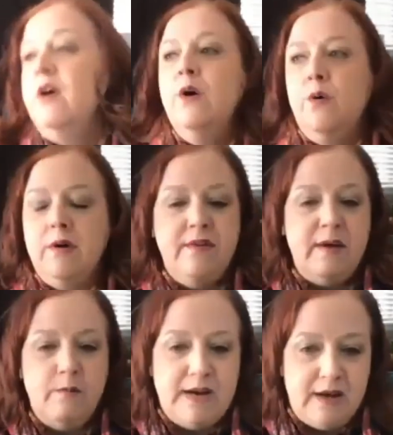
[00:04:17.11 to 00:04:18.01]
or
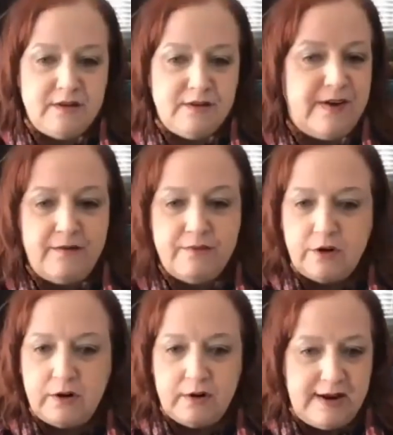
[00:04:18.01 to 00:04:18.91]
they went on to
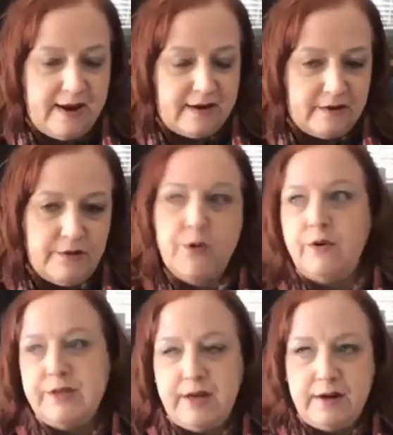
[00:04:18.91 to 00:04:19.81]
Fiverr and had a
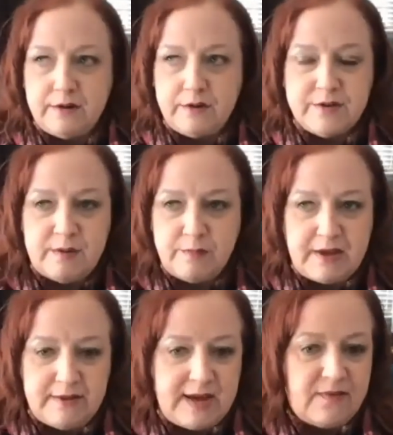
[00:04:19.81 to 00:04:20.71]
logo done or
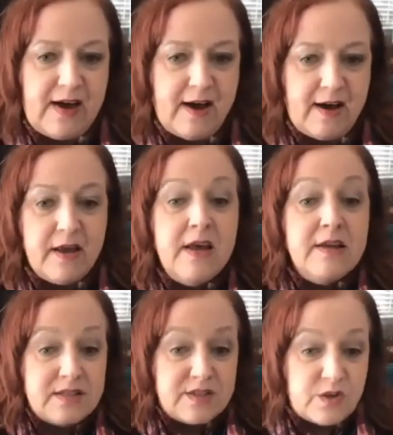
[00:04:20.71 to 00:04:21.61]
something like that
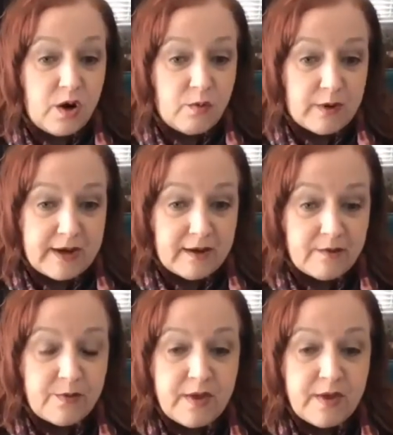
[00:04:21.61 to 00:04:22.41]
to start with.